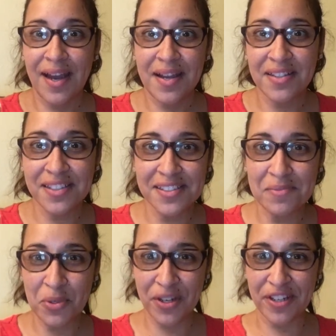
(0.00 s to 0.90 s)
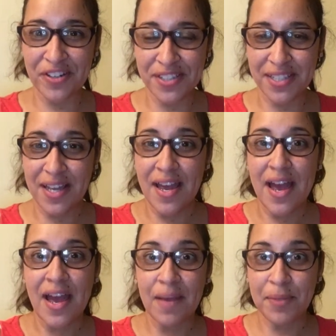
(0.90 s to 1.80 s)
Autism Warriors,
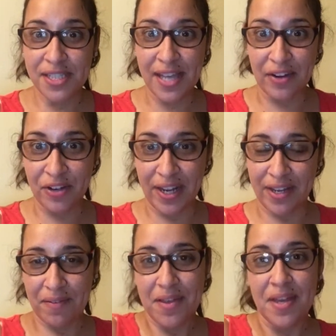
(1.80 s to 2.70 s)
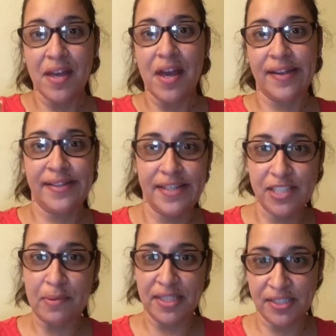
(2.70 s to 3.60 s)
happy Saturday. I teach
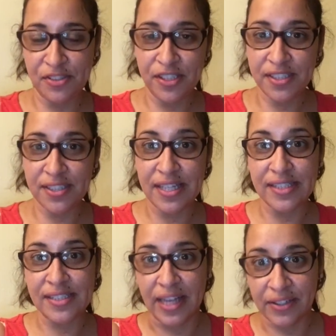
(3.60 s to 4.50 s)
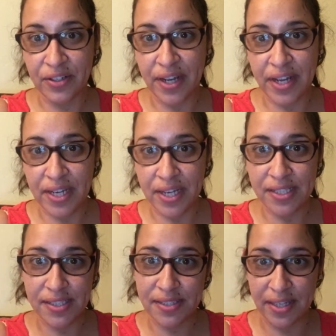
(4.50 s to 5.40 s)
my students that Saturday
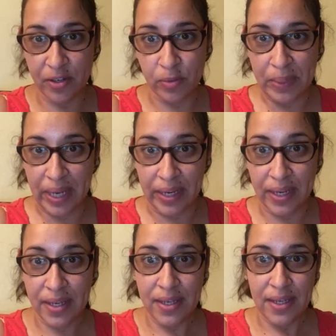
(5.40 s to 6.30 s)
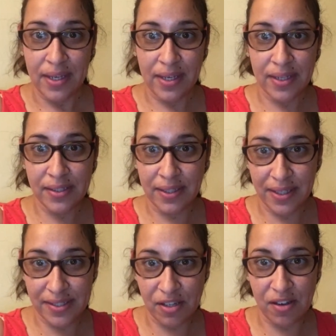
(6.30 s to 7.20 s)
is a stay-home day. And
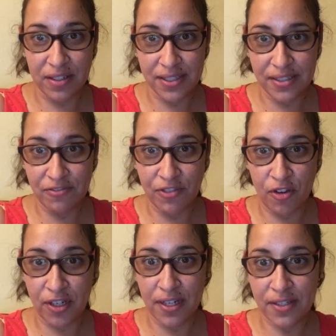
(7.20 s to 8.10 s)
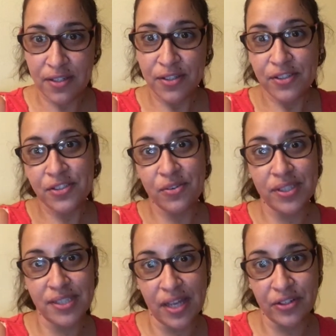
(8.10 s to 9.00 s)
it's August in Florida, so on
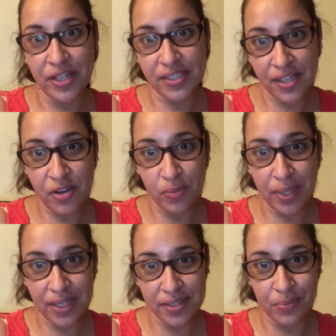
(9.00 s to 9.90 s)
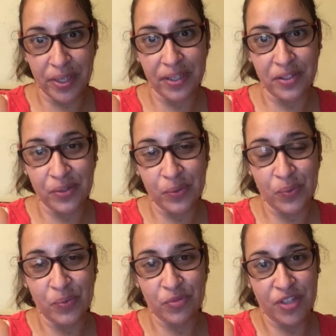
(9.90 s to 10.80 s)
Saturday stay-home days, we can
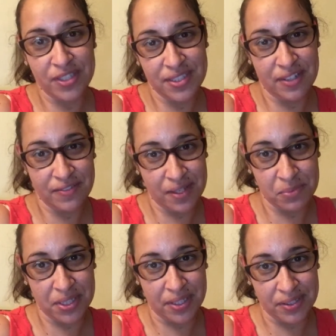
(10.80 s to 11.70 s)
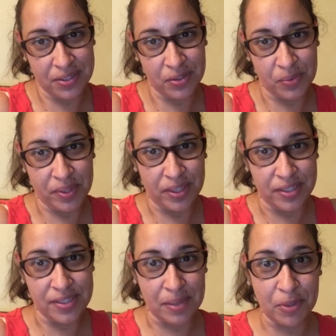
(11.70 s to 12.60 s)
do fun stuff that we like to do in the
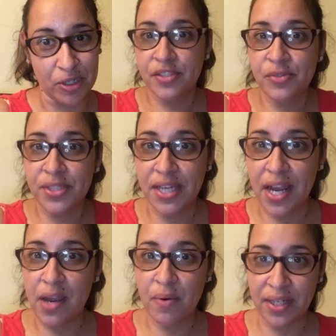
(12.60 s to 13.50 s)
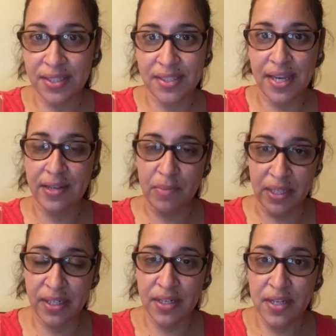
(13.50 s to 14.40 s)
summer. So today I wanted to take a
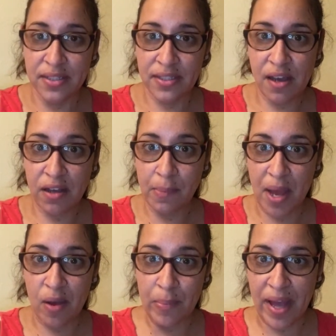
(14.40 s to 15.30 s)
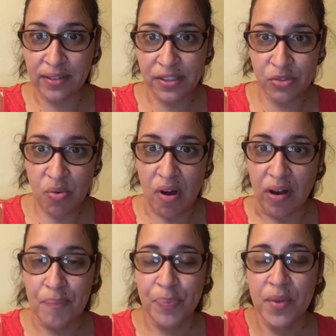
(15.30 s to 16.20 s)
minute to talk about back to
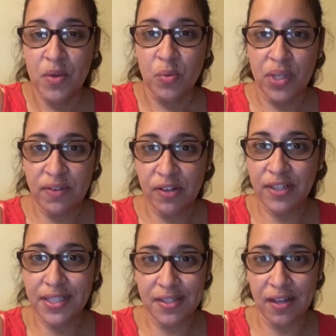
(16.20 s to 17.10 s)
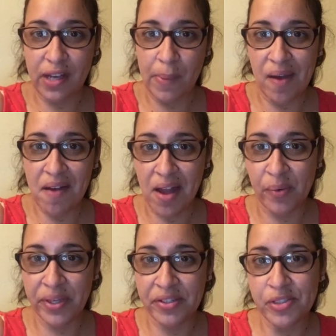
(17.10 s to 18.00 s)
school. We've already talked about how
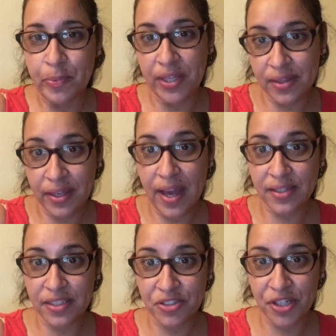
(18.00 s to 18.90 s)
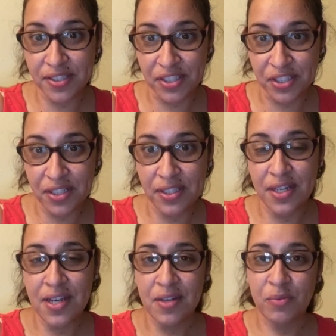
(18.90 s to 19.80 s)
we used Pete the Cat to transition,
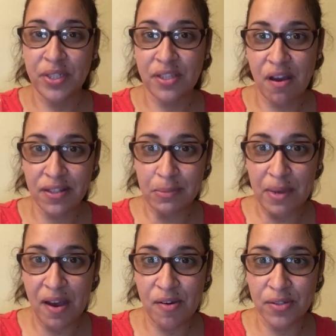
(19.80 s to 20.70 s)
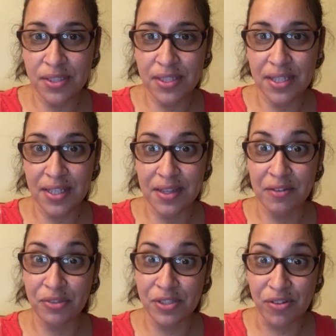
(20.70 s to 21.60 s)
and we talked about the
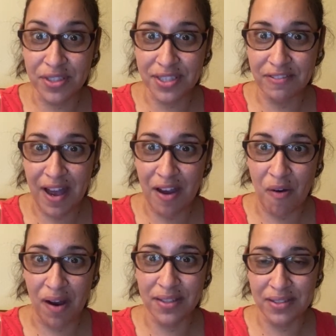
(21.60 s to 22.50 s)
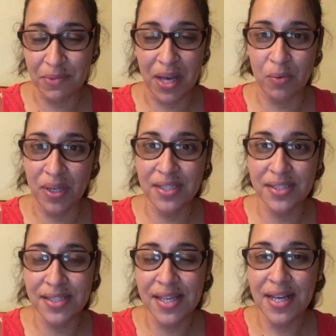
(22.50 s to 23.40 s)
results of how awesome that was.